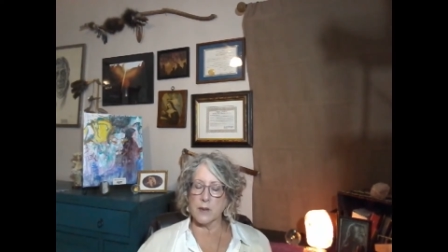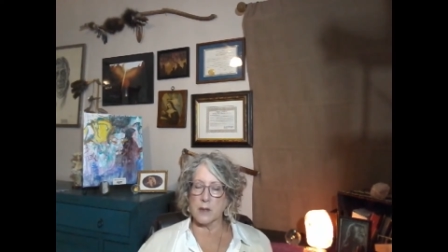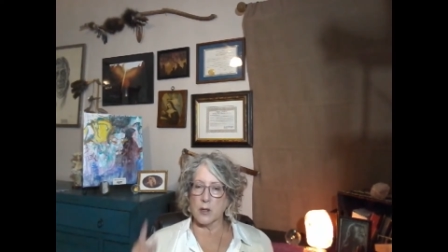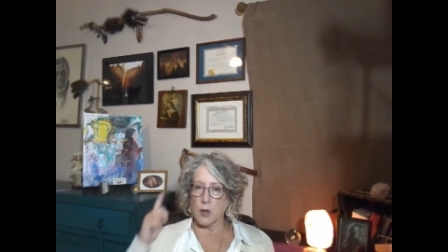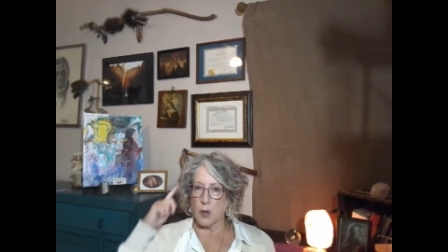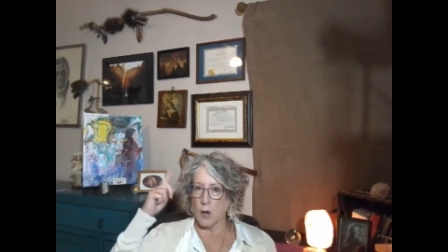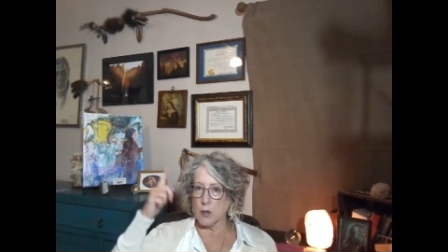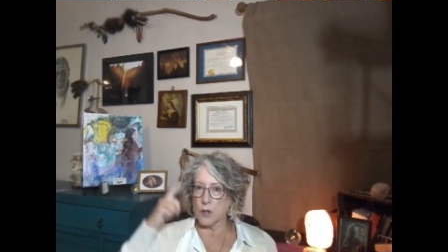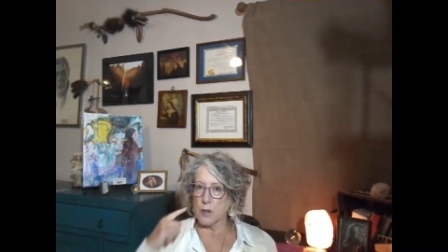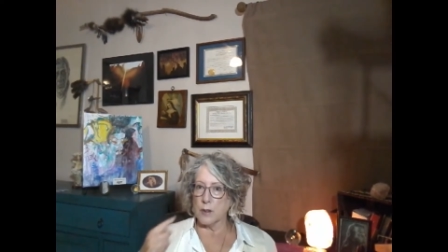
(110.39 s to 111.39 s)
It's like you're
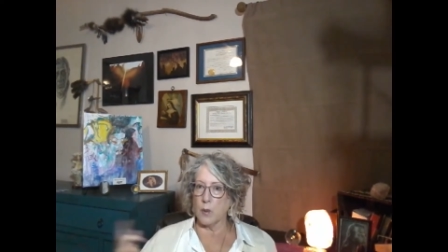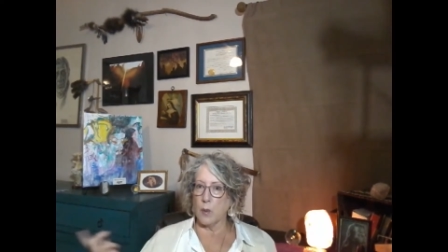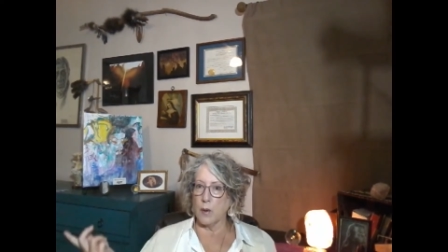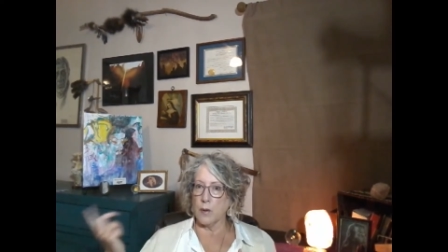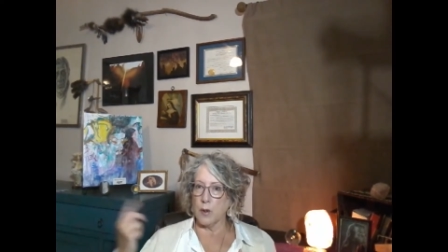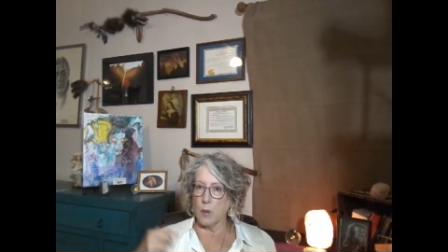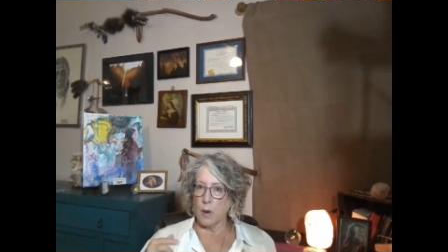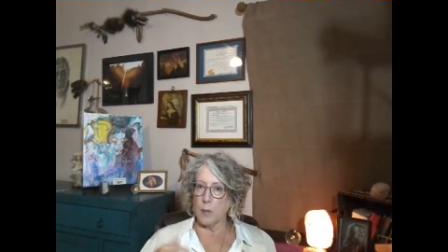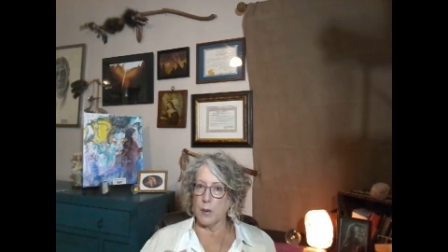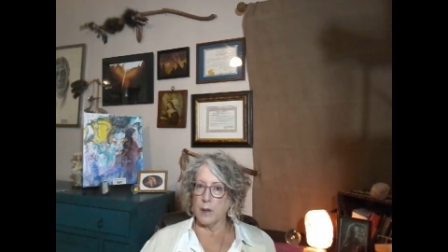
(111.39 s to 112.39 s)
consciously aware that you
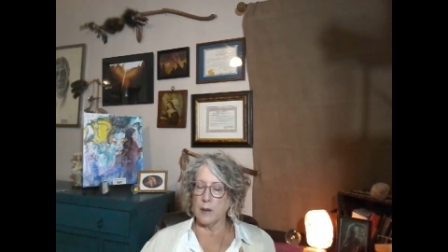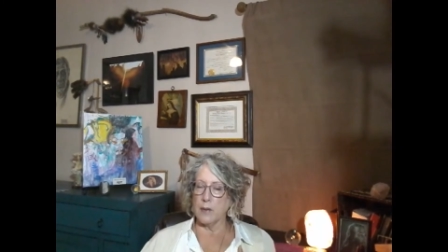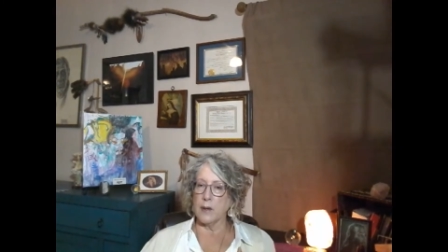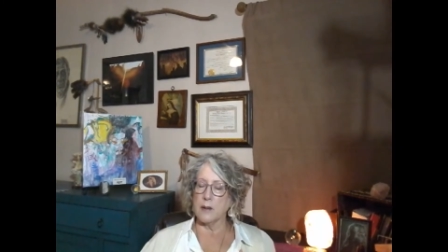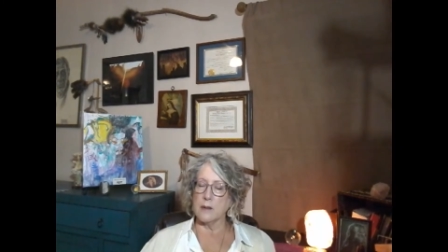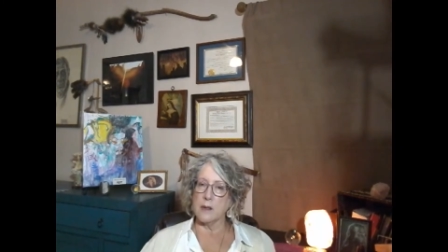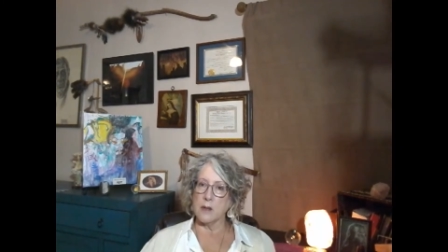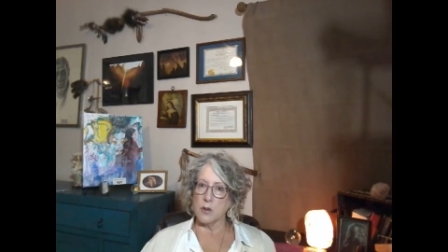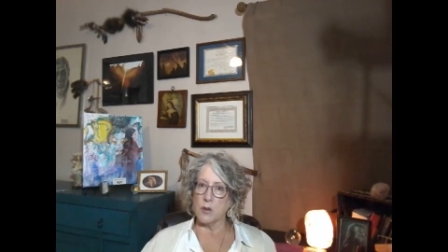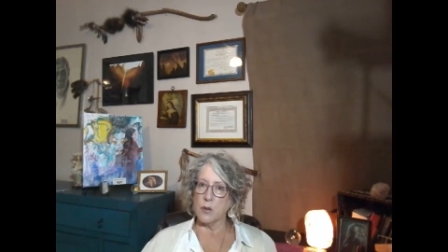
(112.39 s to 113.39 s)
are bringing things
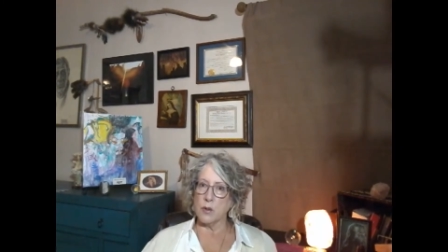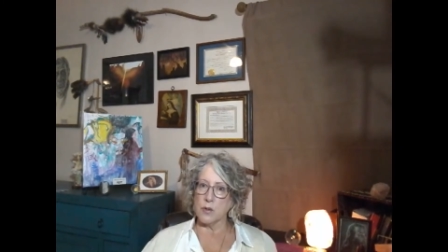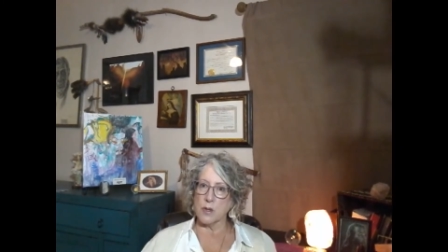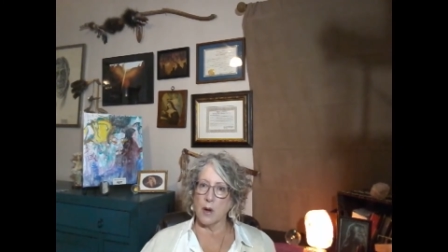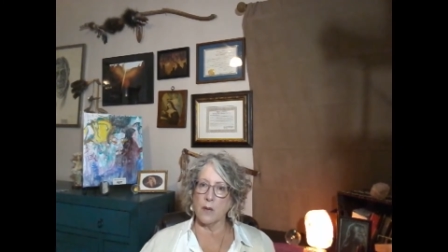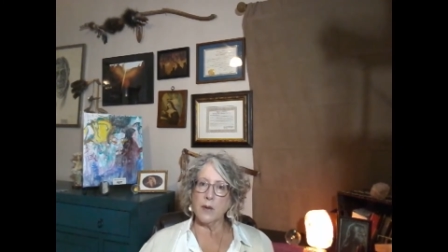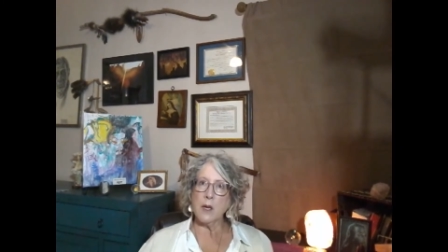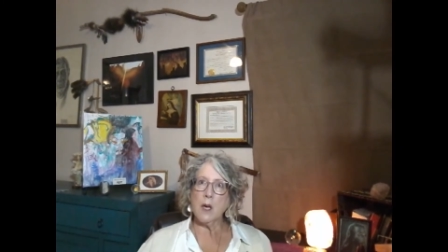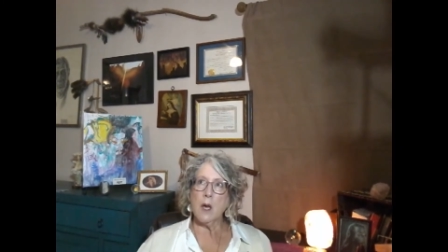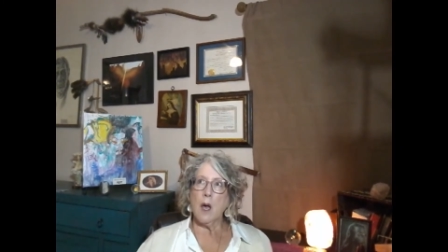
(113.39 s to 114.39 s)
into yourself
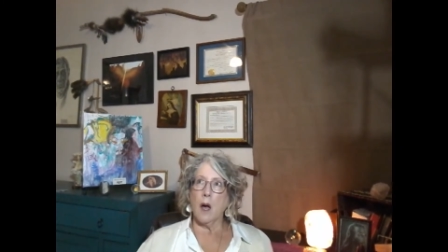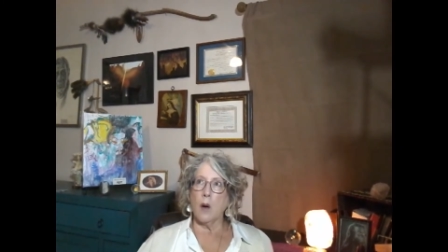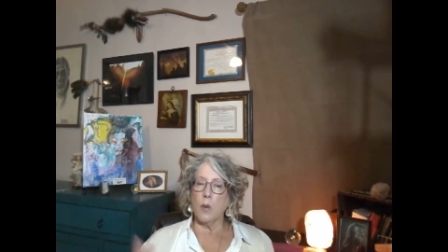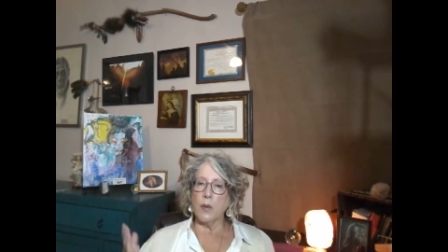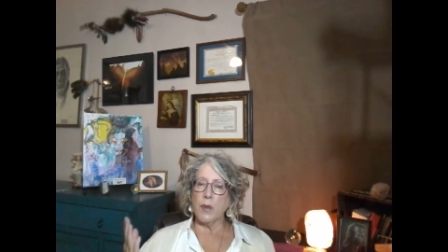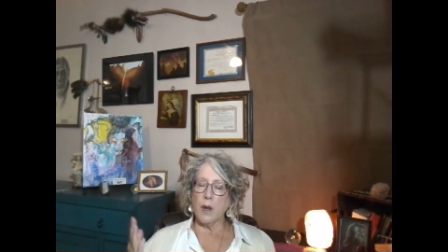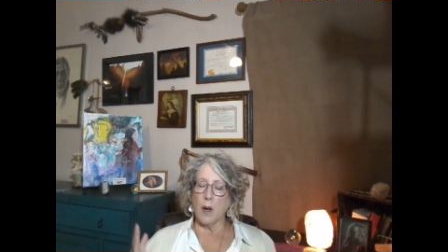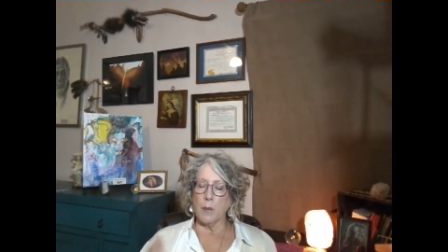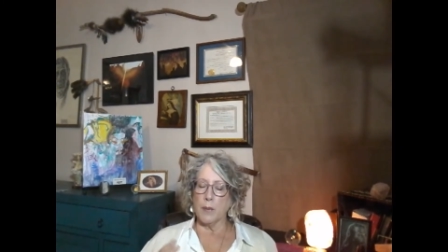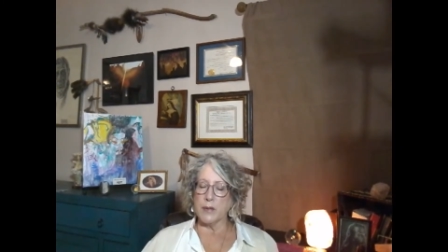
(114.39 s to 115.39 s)
with the
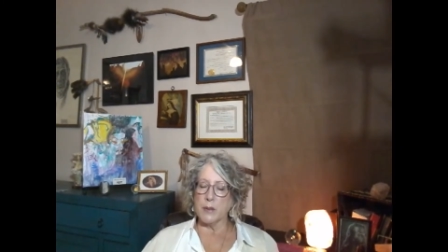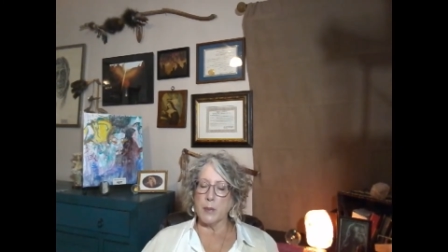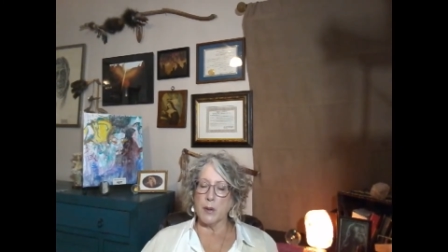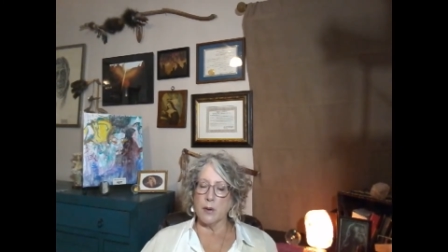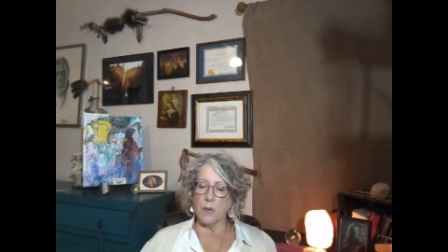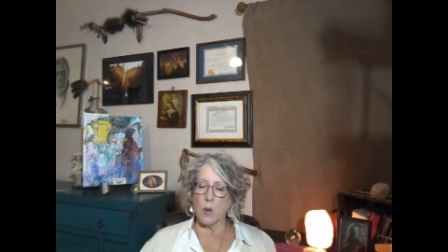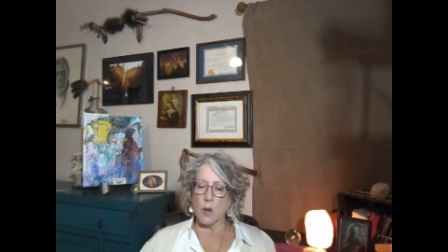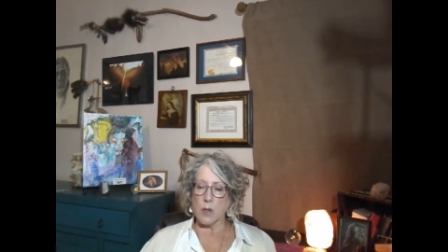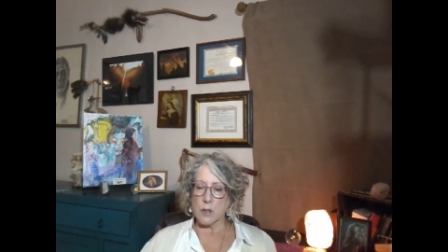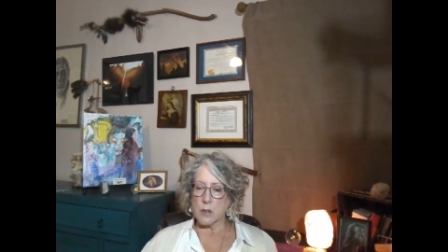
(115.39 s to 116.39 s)
help of spirit, of
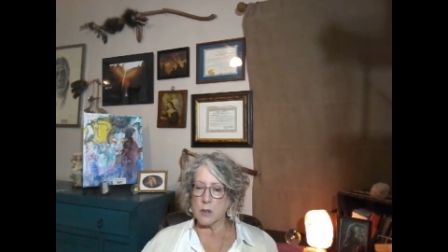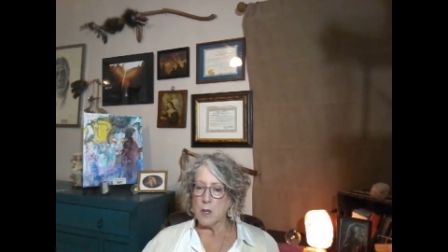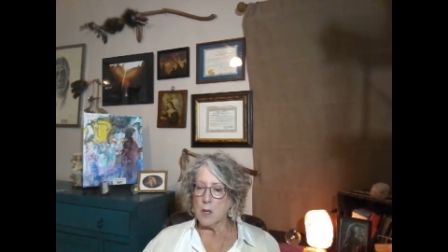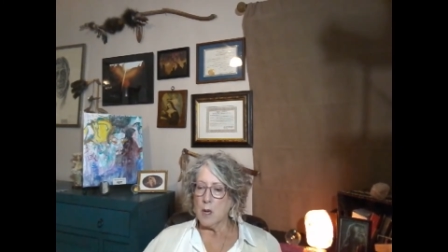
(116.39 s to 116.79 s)
course.